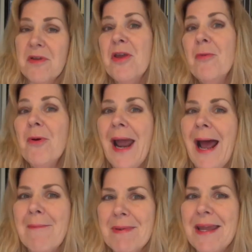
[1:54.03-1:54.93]
you were
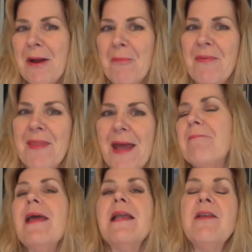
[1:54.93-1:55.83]
happy, and what
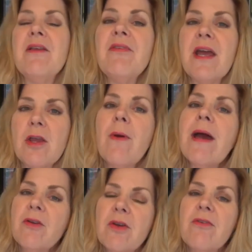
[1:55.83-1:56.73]
that meant is that you
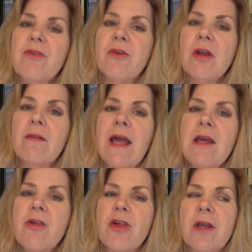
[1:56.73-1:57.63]
had good
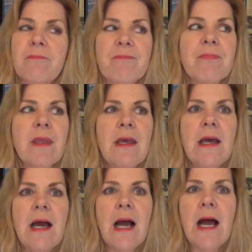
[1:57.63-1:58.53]
circulation.
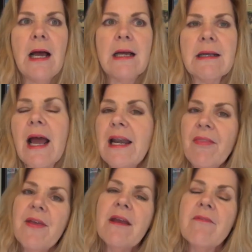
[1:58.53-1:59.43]
Kind
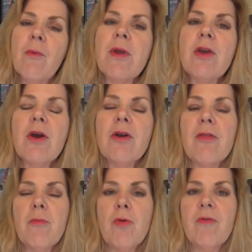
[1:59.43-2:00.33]
of think of it when you go to
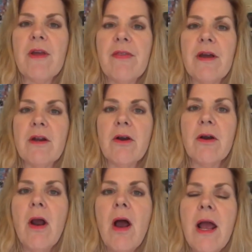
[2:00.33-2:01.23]
the movie theater.
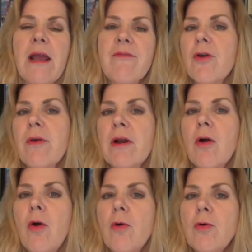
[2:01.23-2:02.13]
If you're in a
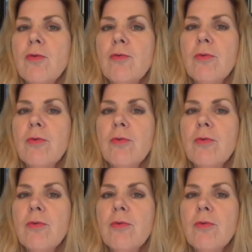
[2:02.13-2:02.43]
cold